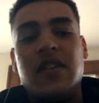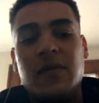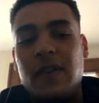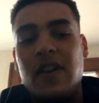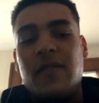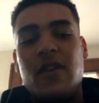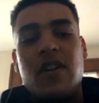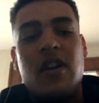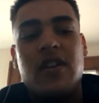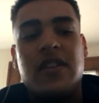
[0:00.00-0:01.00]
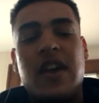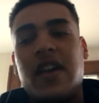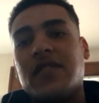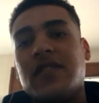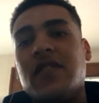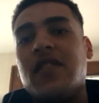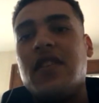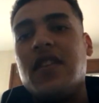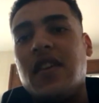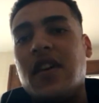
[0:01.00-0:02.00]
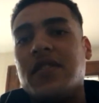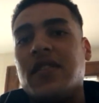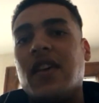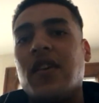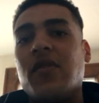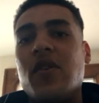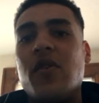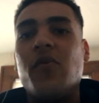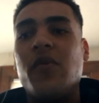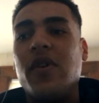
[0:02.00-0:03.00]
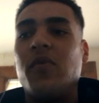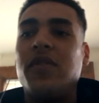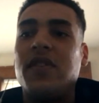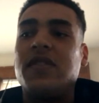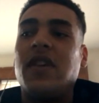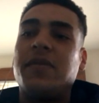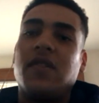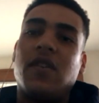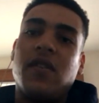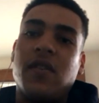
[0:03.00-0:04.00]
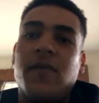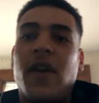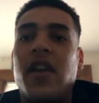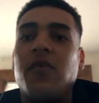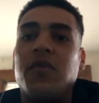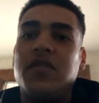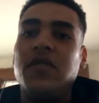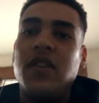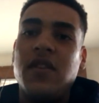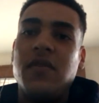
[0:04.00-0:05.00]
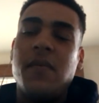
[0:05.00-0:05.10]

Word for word: very very hard task. Let's hear the details on like what what the steps are to finding what you need.